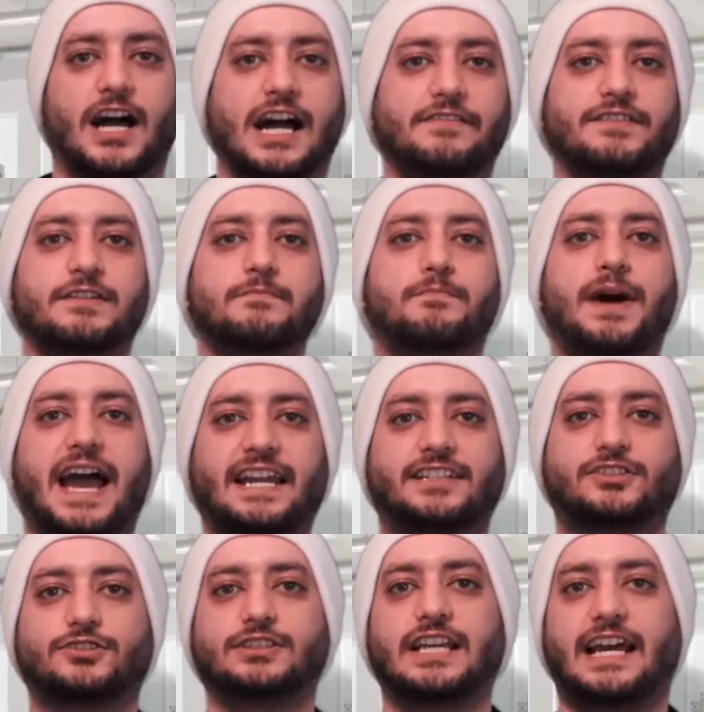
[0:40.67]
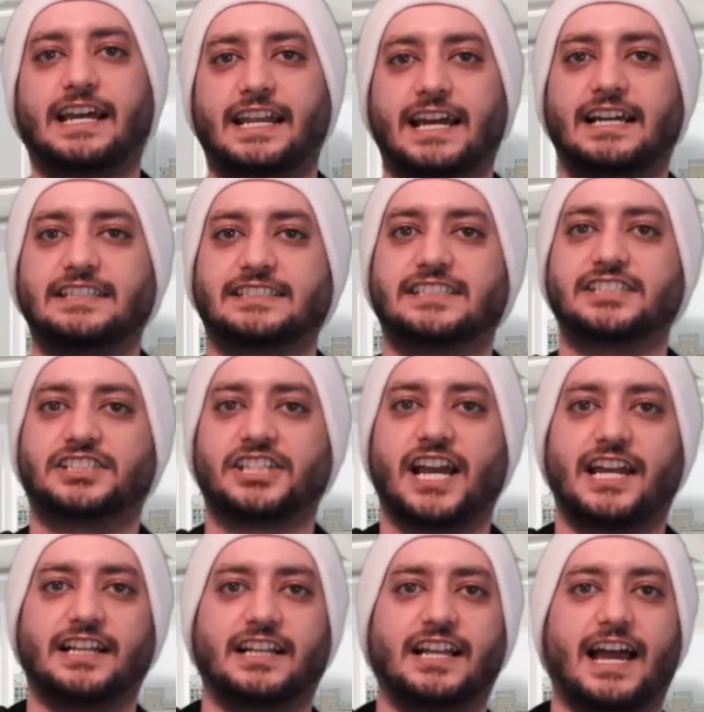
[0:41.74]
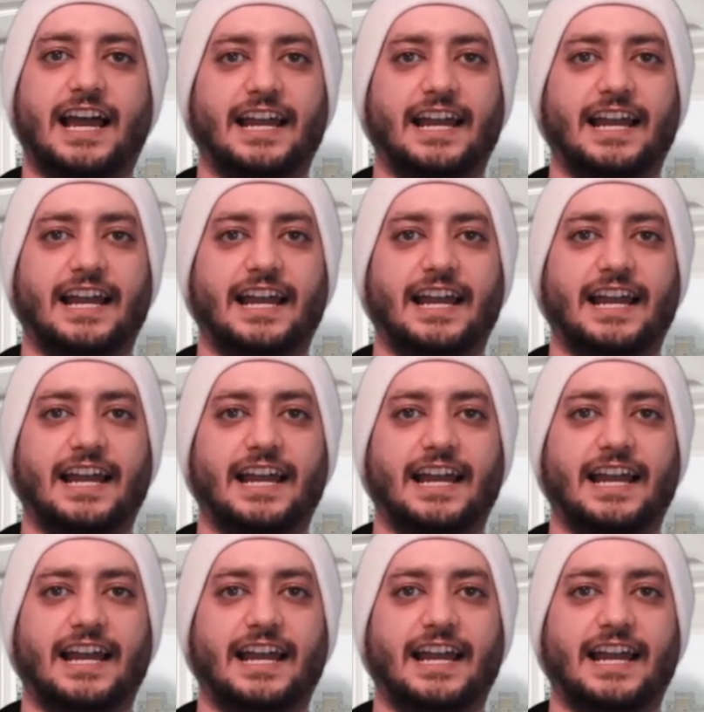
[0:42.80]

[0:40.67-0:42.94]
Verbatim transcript: I went back to the analysis channel